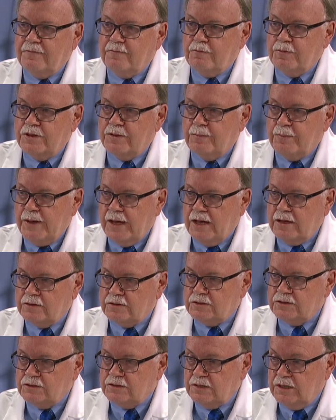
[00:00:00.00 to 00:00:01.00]
With the
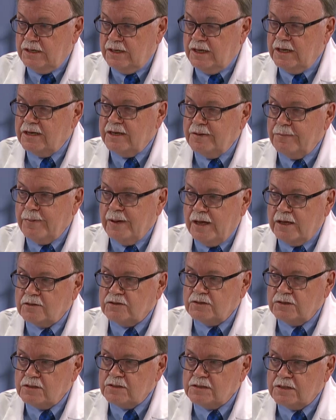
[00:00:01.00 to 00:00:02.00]
pouch, a yearly
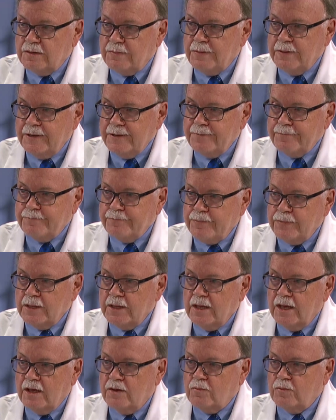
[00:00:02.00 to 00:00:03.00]
pouchoscopy,
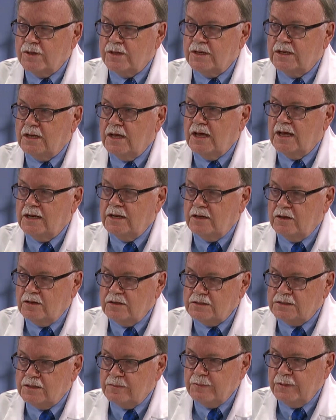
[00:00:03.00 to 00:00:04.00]
and with an
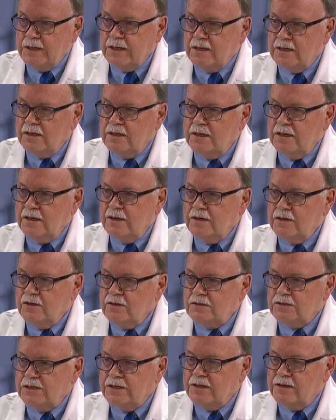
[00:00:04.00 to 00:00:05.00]
ileostomy,
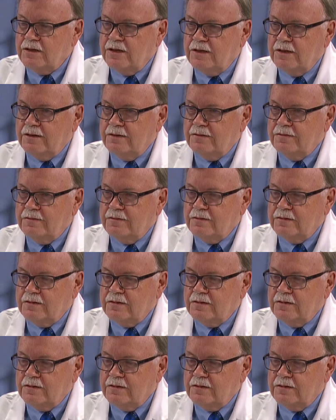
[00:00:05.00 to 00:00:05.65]
usually the